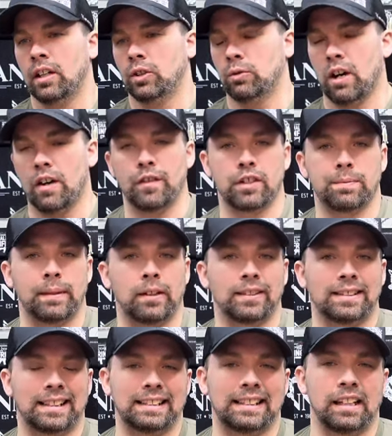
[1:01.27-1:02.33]
12 inch
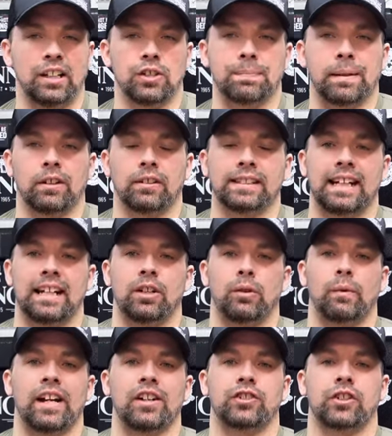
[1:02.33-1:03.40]
barrels, 16 inch barrels, and
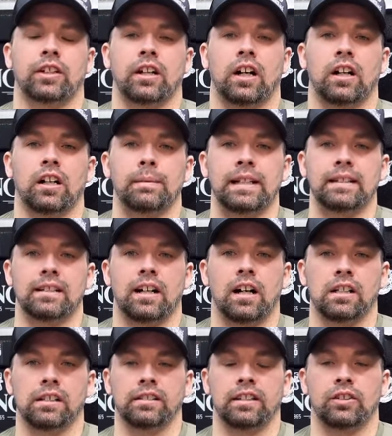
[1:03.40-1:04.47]
the Rancher carbines,
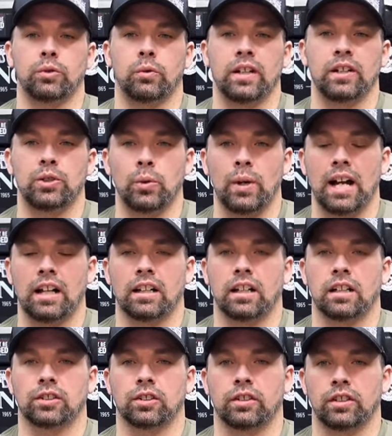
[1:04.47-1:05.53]
all in the 22
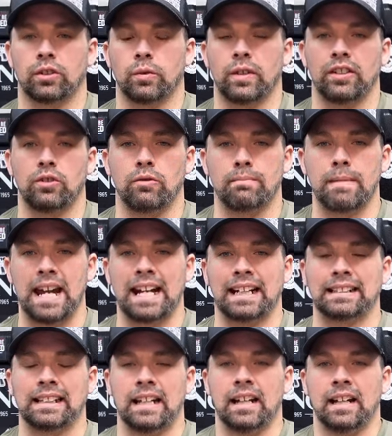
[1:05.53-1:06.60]
LRs or the 22
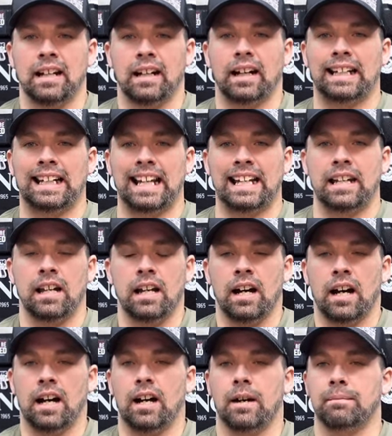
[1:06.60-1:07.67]
mags. Again,
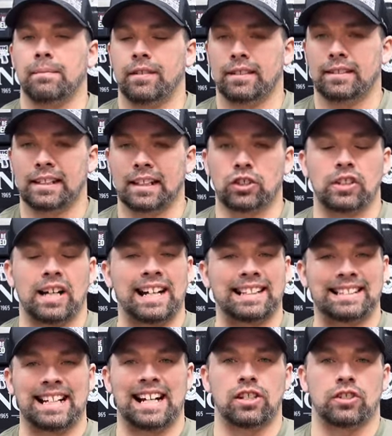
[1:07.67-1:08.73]
six
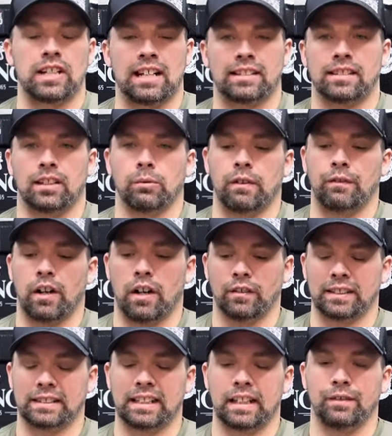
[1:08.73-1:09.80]
shots, nine shots on the
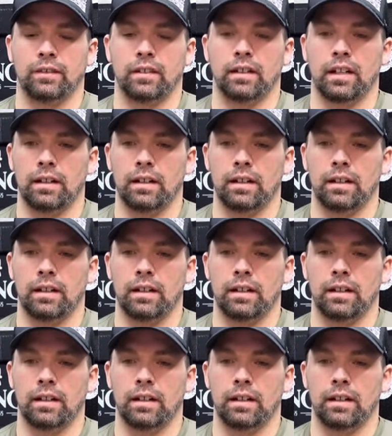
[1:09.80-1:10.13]
revolvers. They